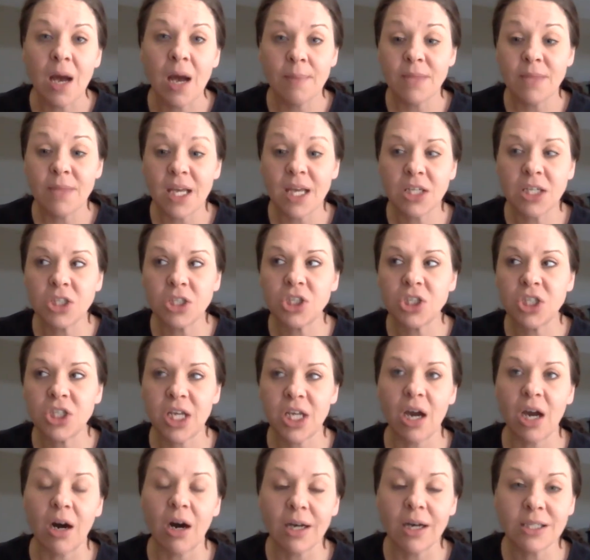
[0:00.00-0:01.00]
Then
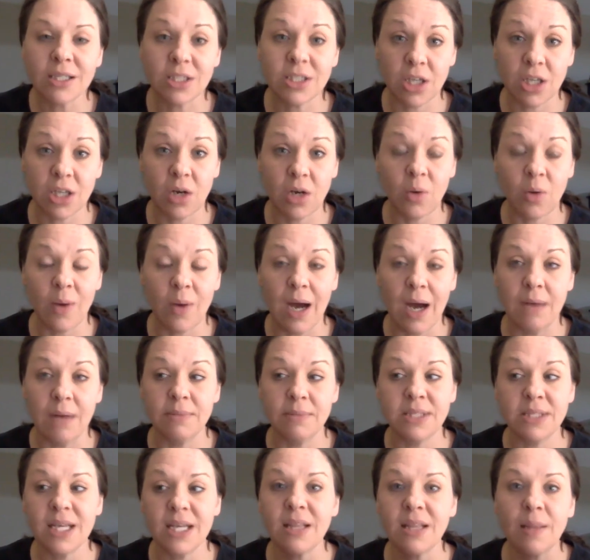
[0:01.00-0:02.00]
she also
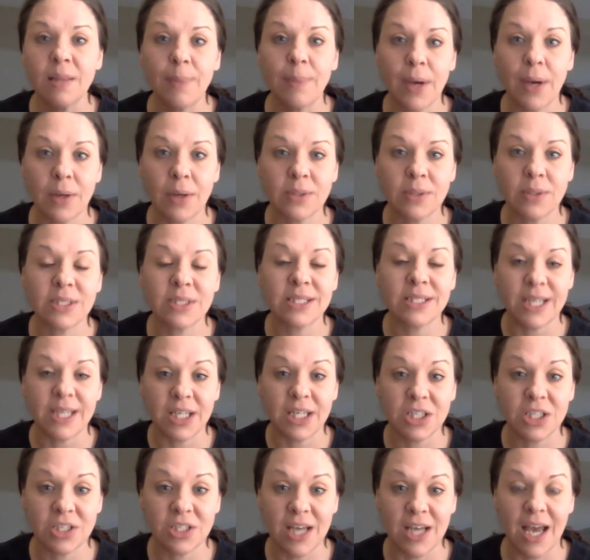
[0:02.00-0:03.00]
did the posts
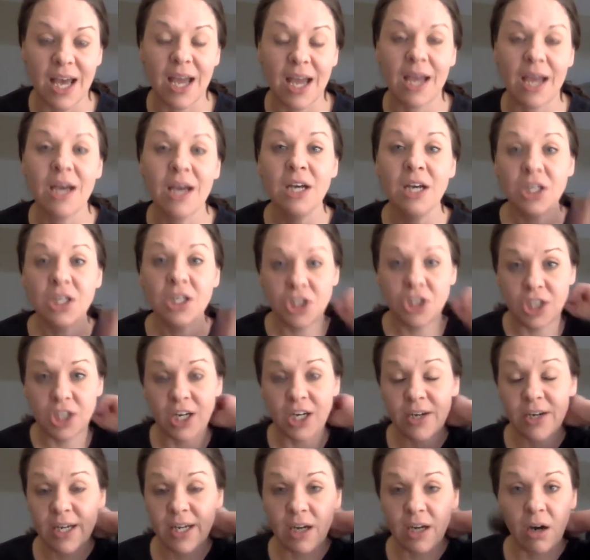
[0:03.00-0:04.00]
each day,
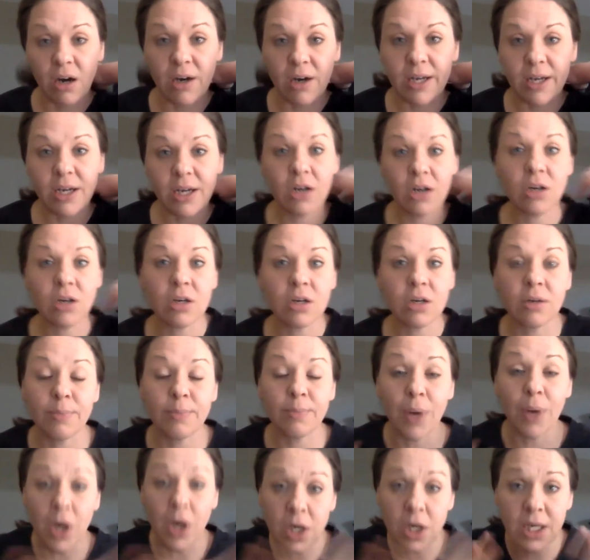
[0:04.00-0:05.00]
sharing on her
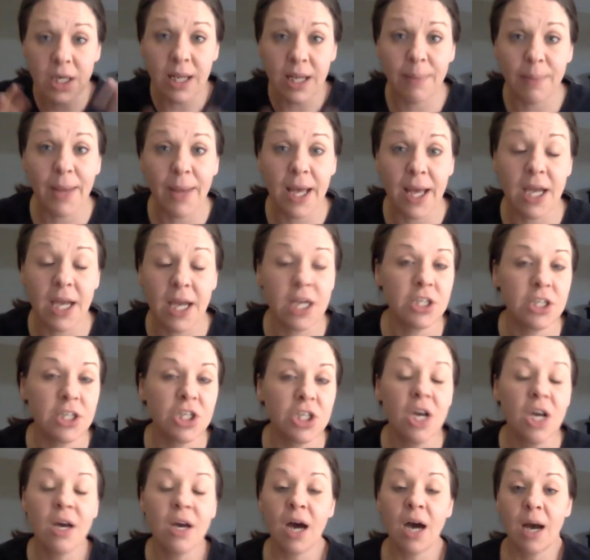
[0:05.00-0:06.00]
party page
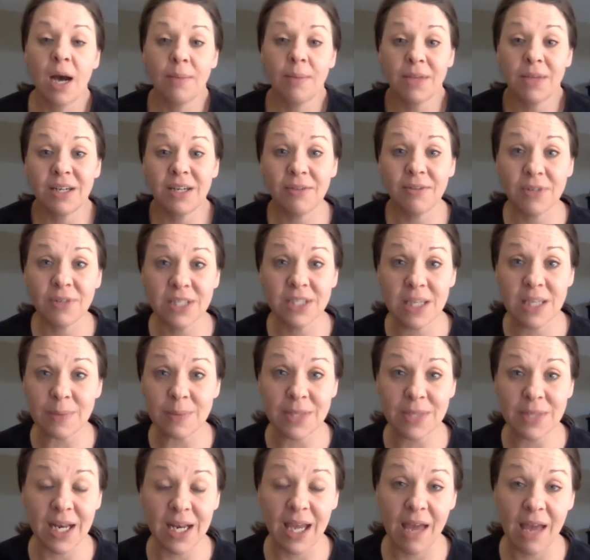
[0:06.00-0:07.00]
the different tips
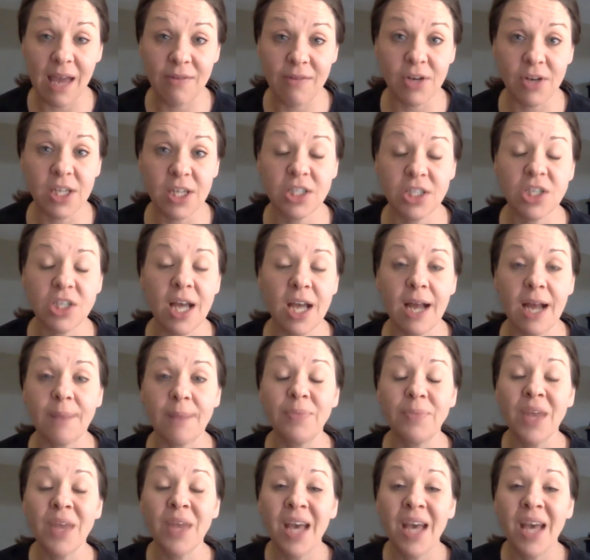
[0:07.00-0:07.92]
that I gave her each day,